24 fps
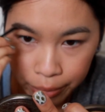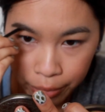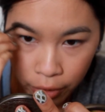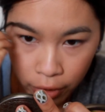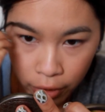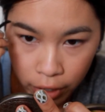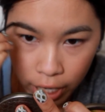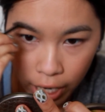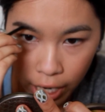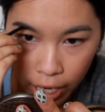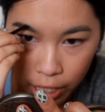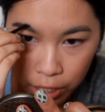
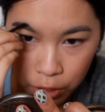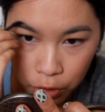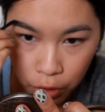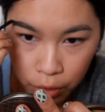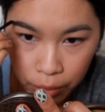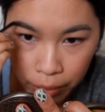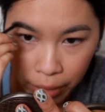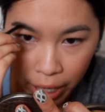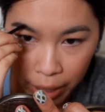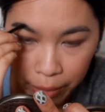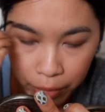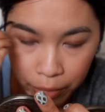product
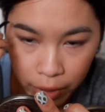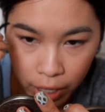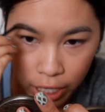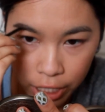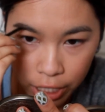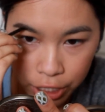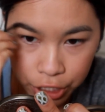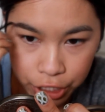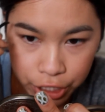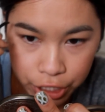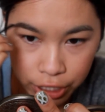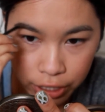on my
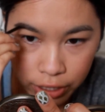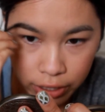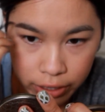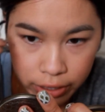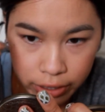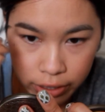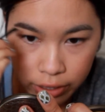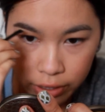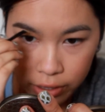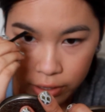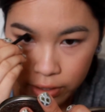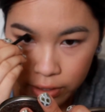brush.
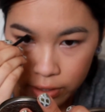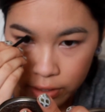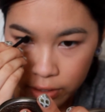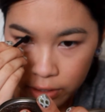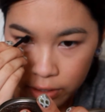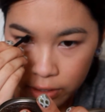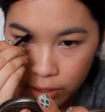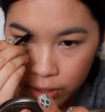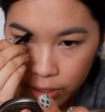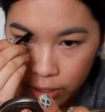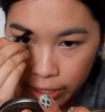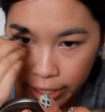
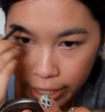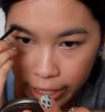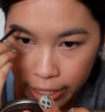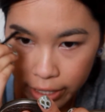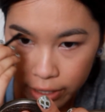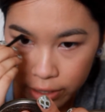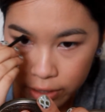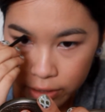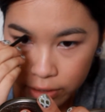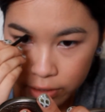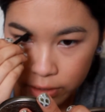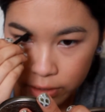Okay,